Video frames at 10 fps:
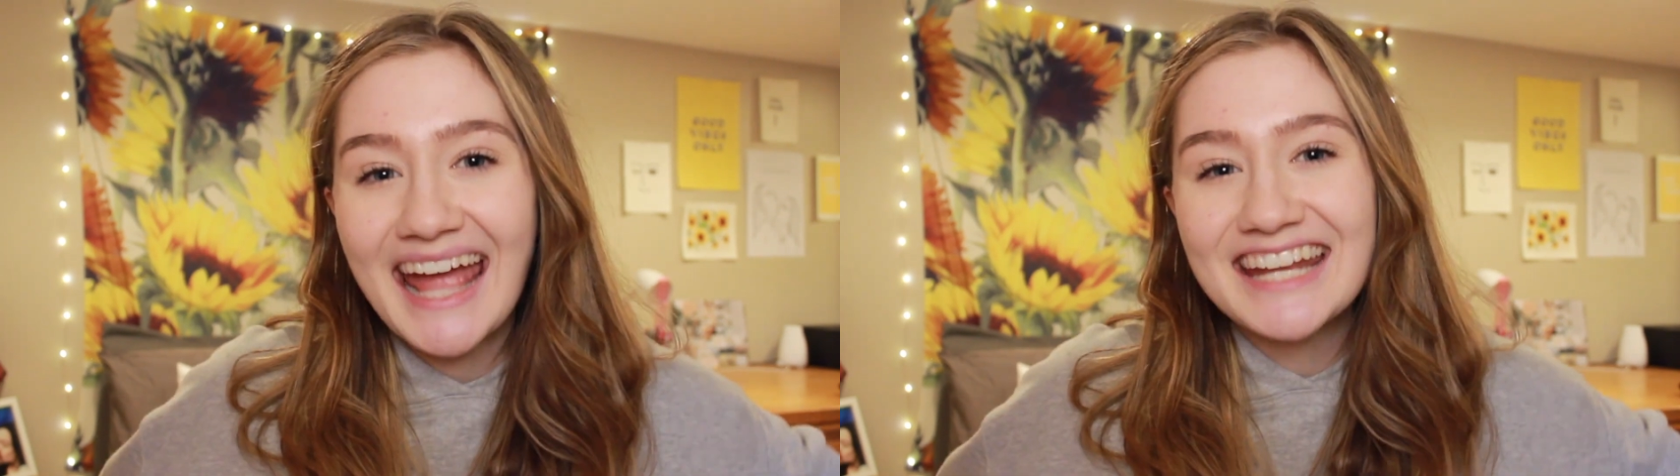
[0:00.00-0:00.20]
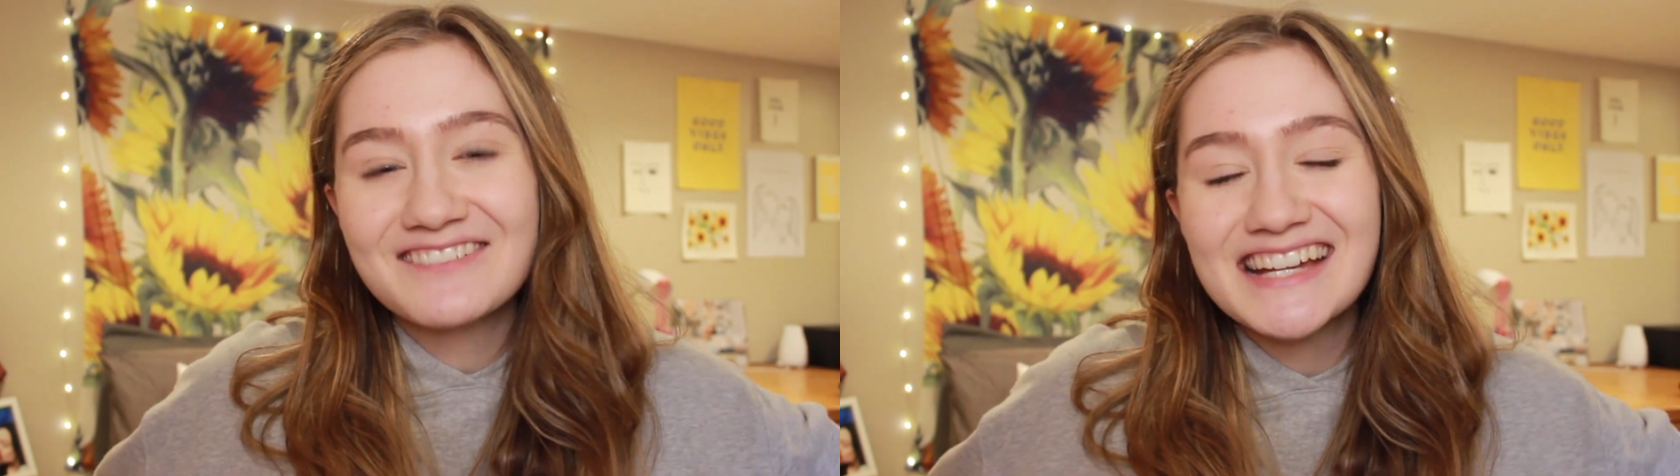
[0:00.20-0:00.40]

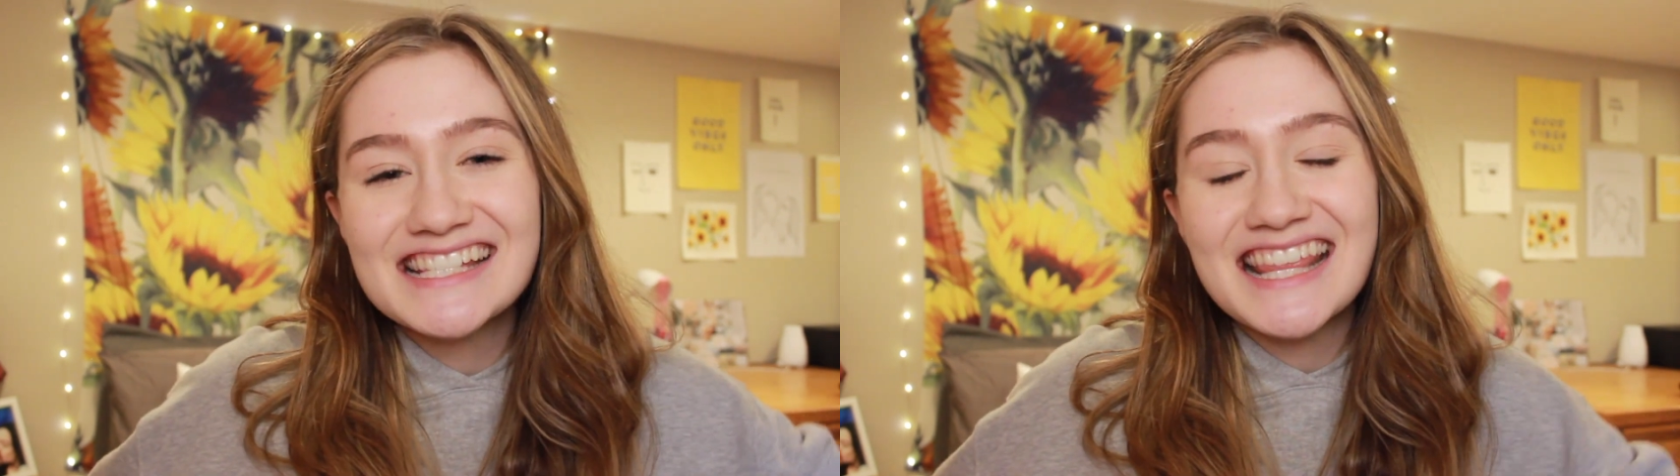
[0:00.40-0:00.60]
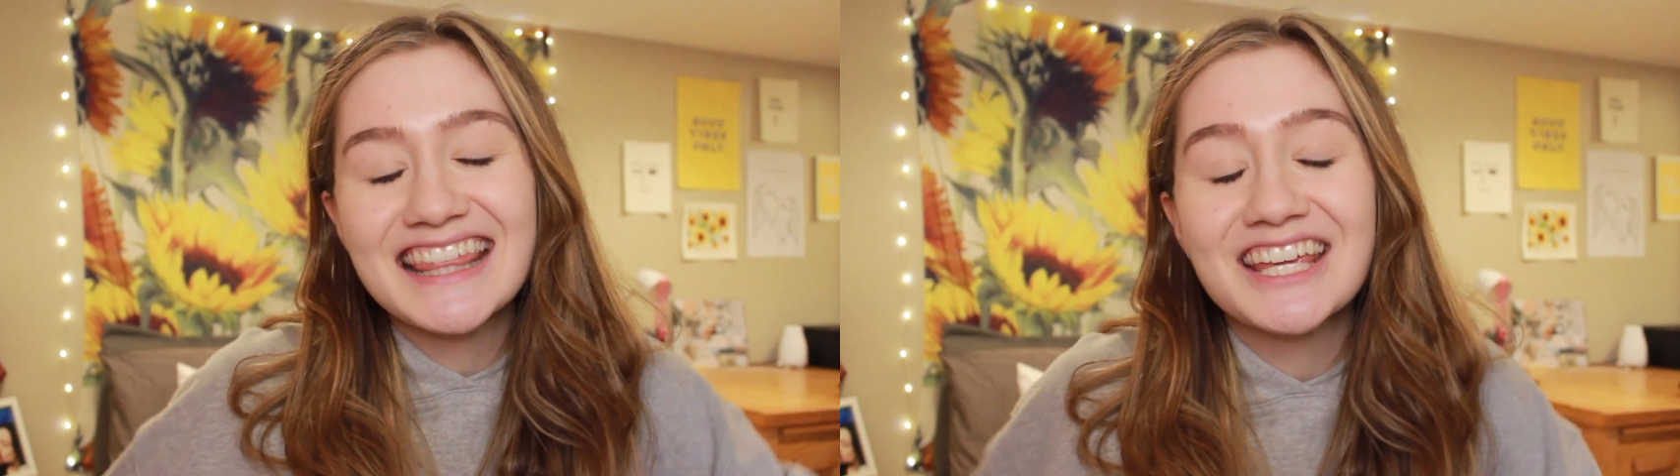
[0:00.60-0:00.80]

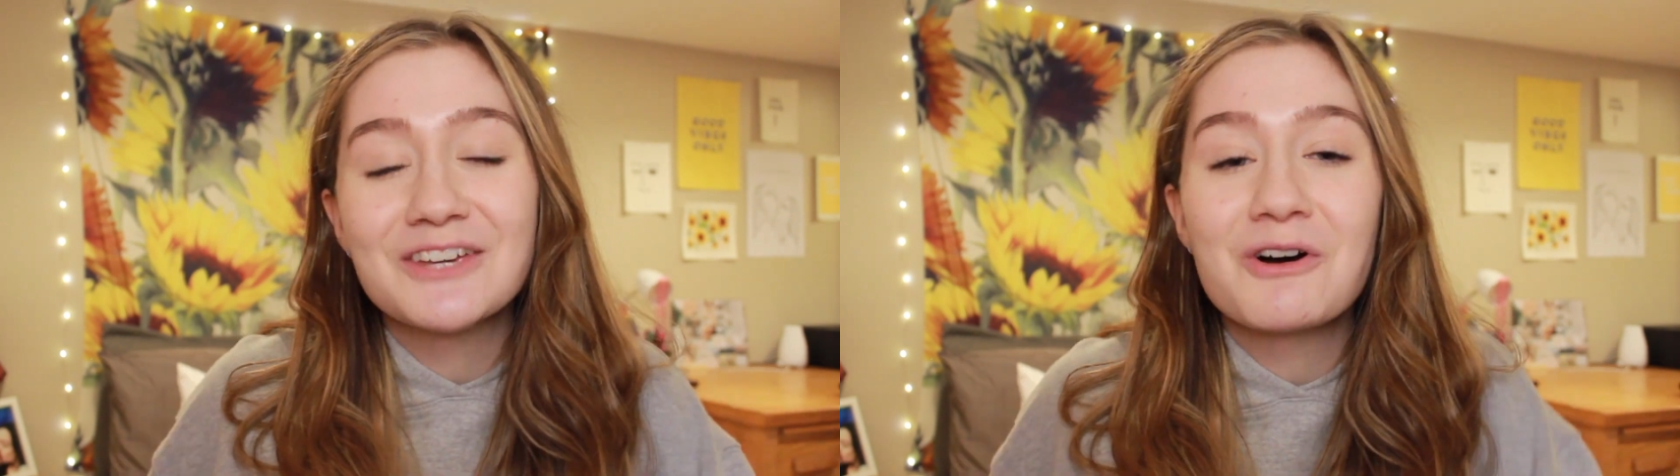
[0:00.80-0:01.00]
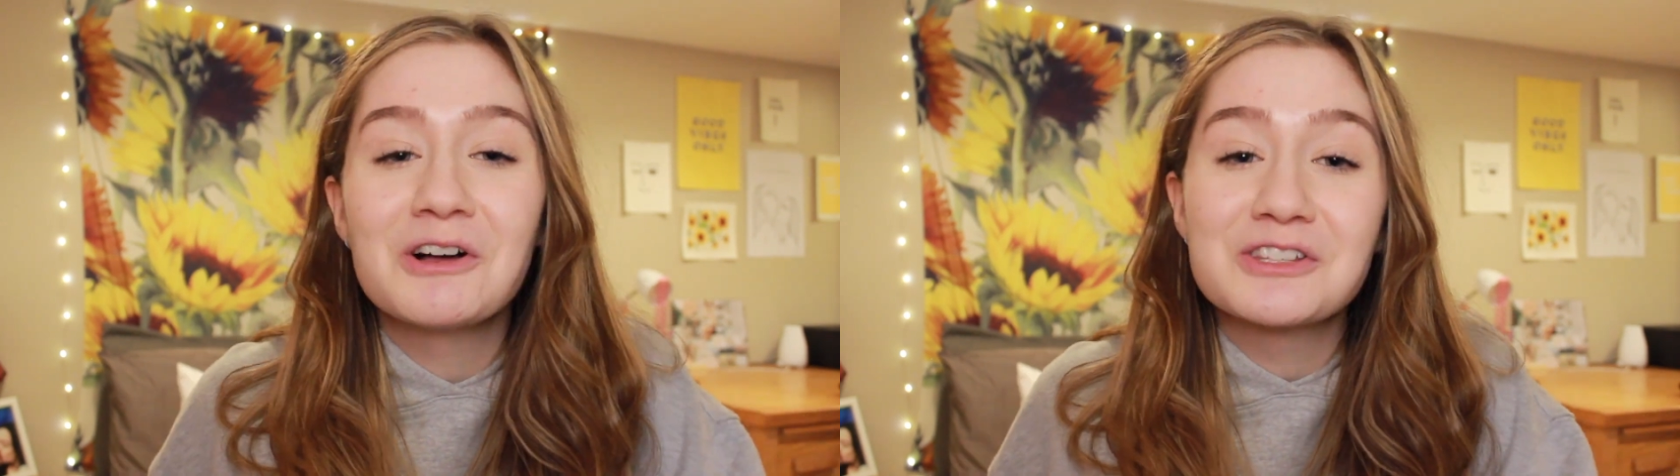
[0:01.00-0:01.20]
Anyways, thank
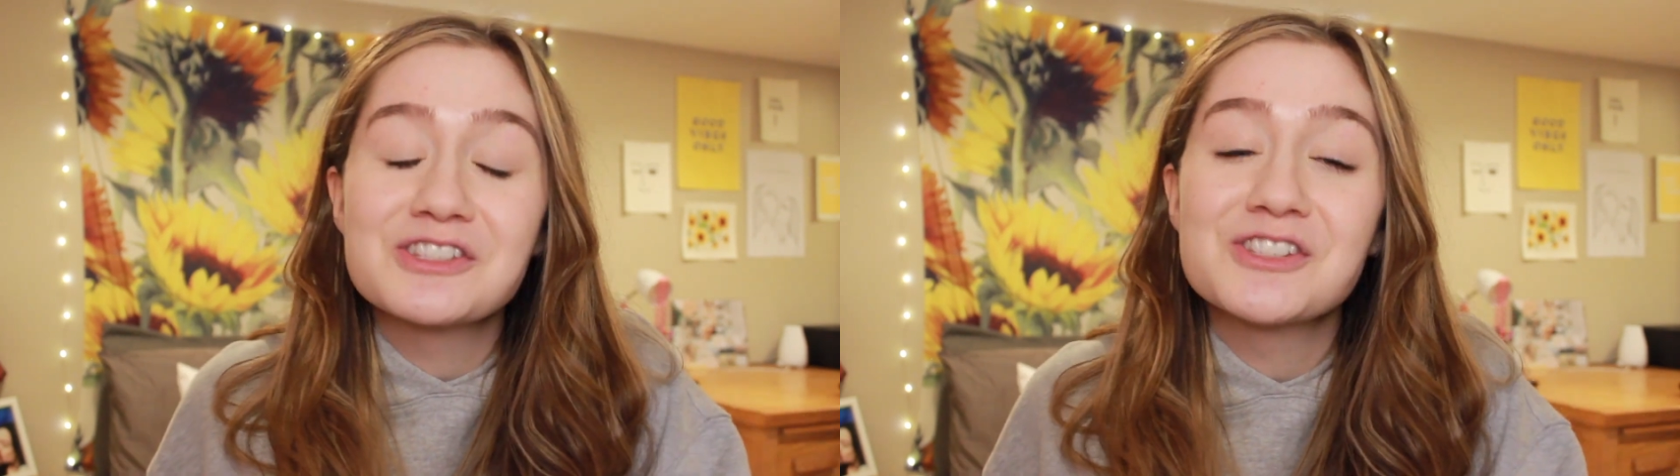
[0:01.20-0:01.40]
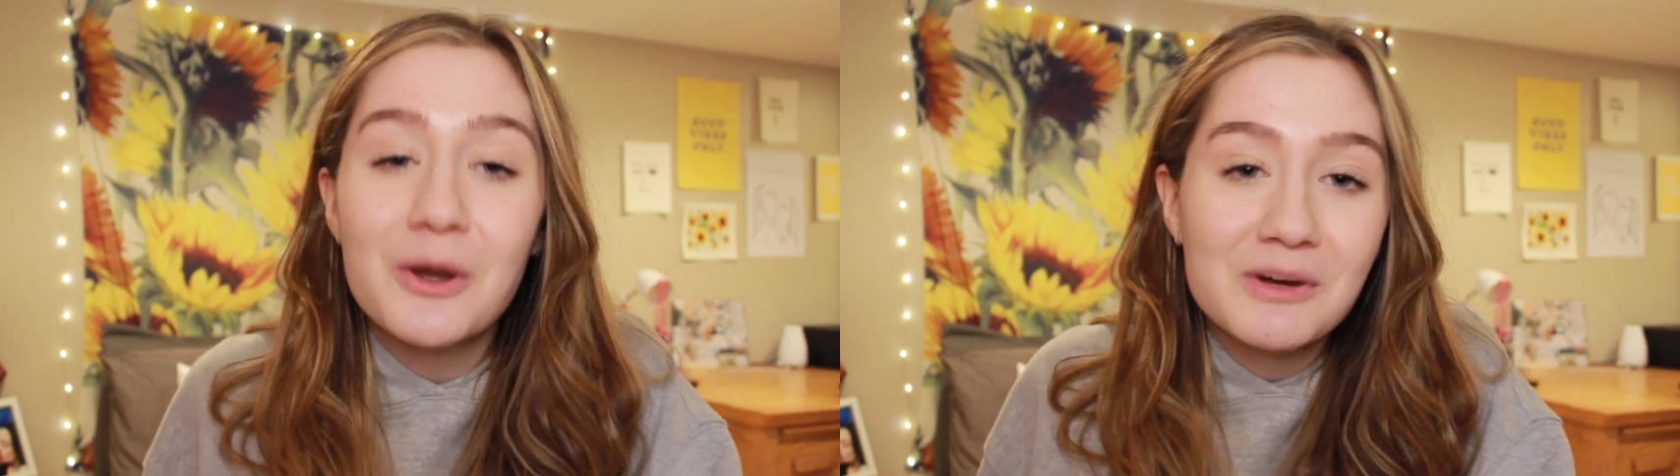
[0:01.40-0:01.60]
you all
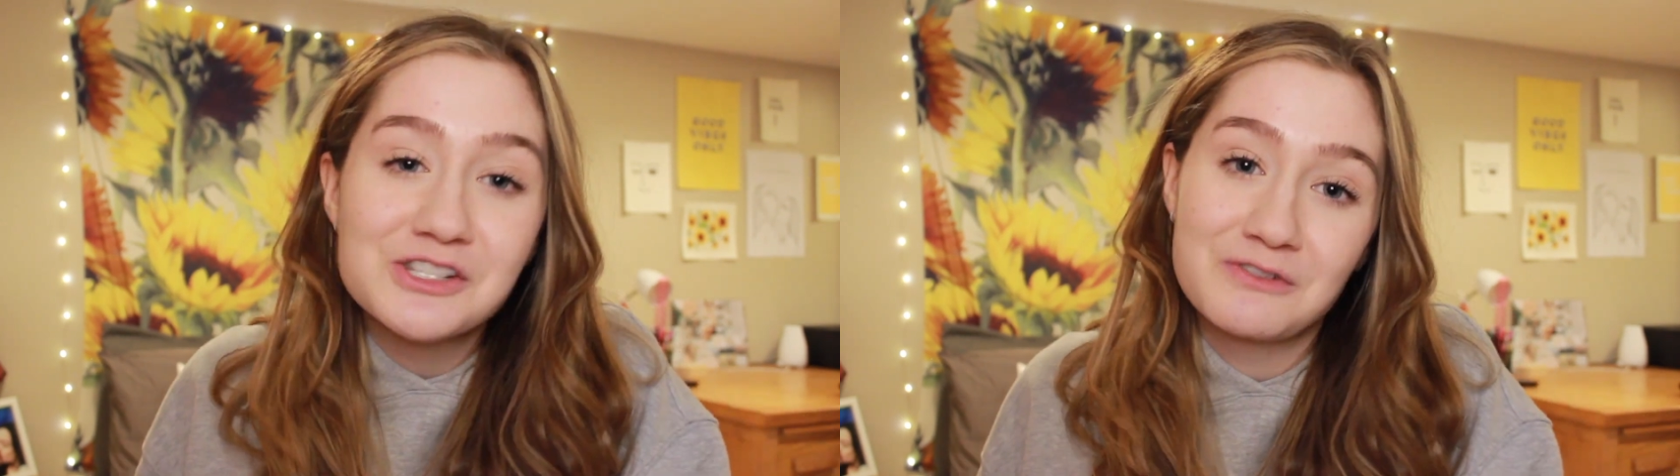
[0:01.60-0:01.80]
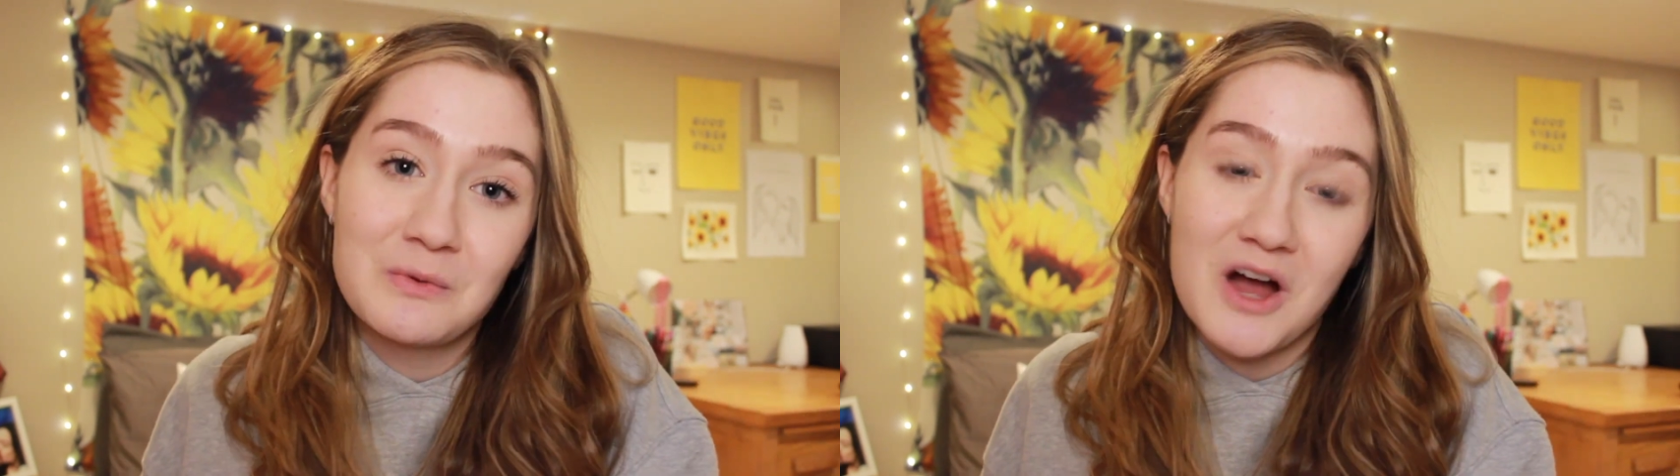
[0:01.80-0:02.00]
so
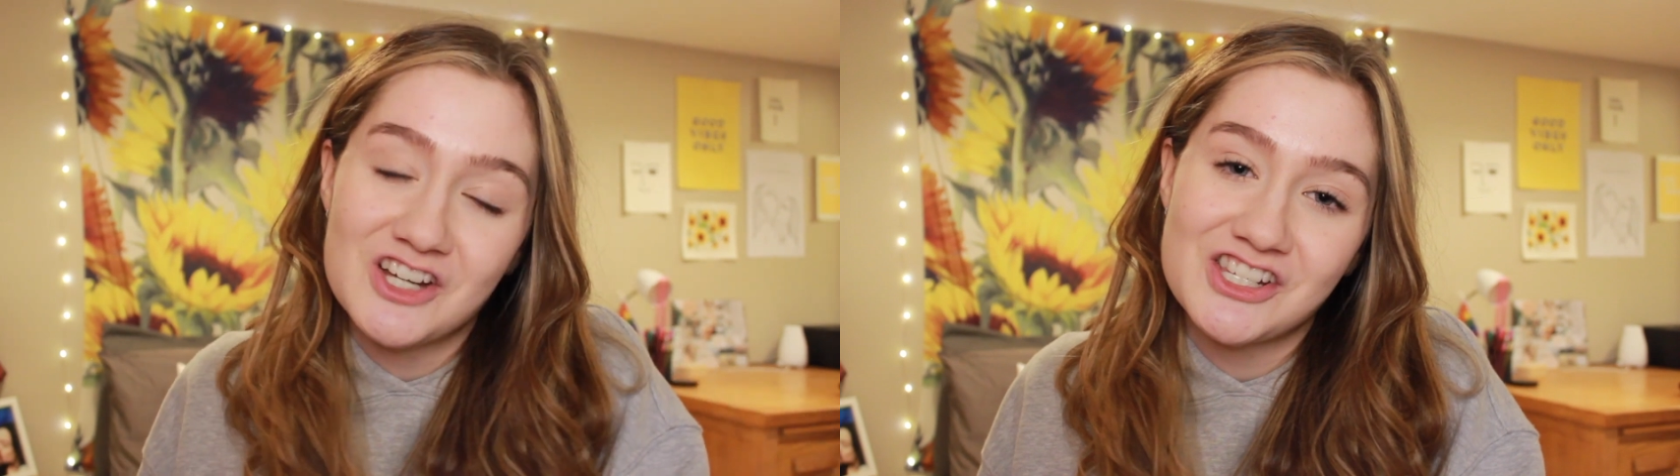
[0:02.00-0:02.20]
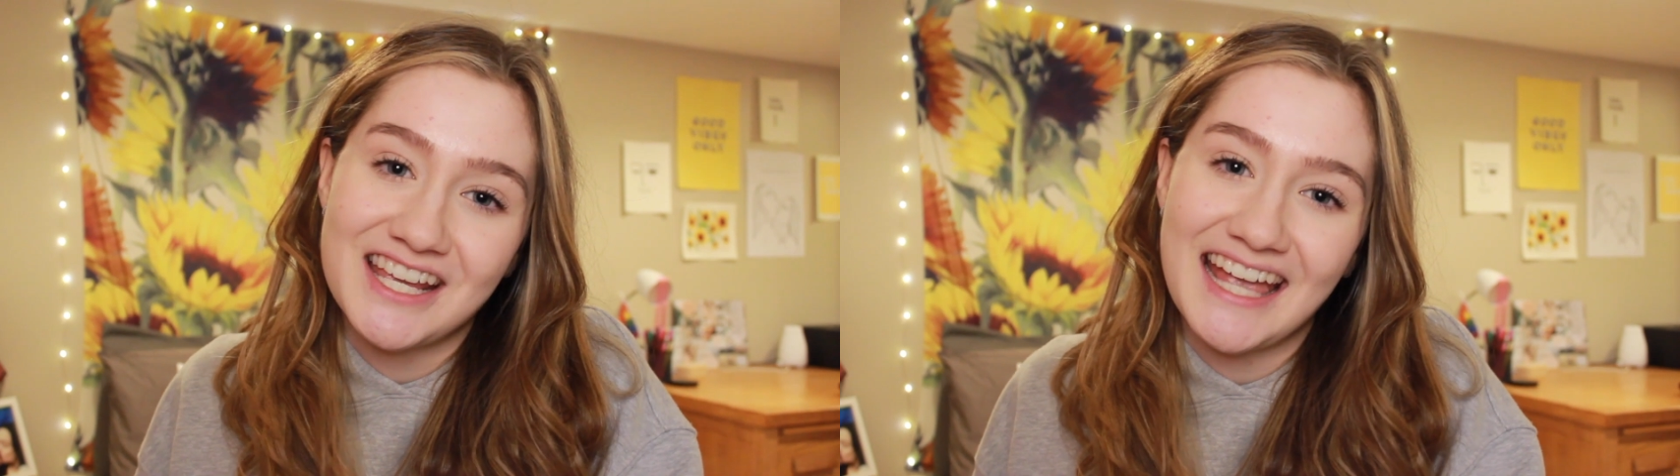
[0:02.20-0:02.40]
much for
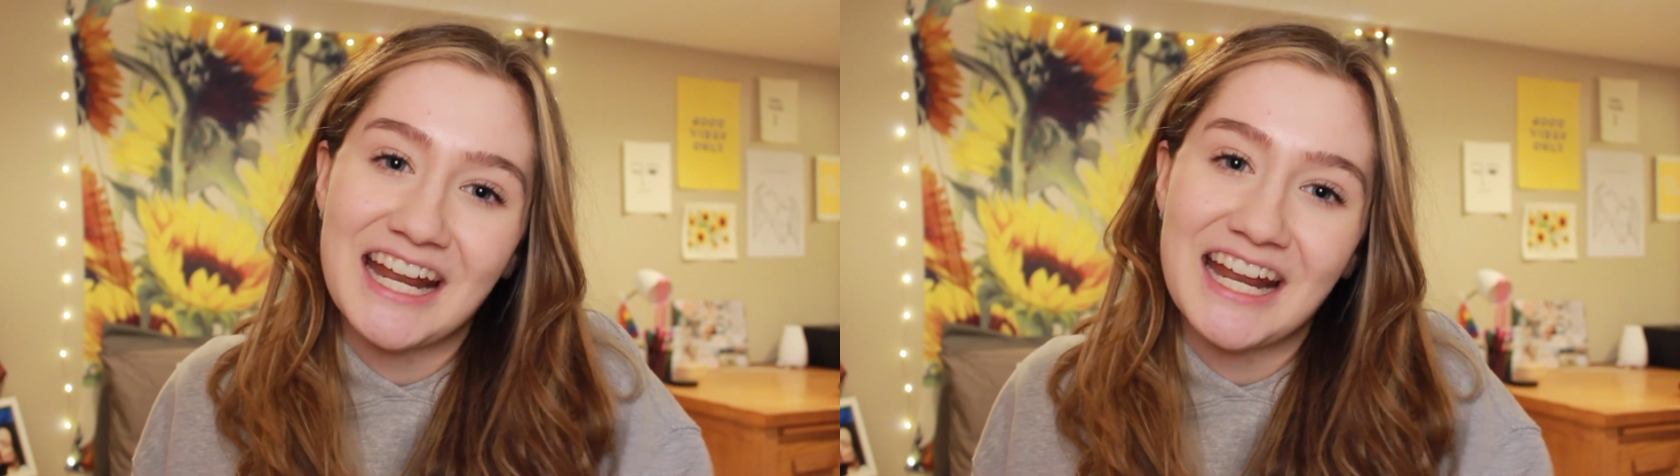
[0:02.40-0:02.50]
watching,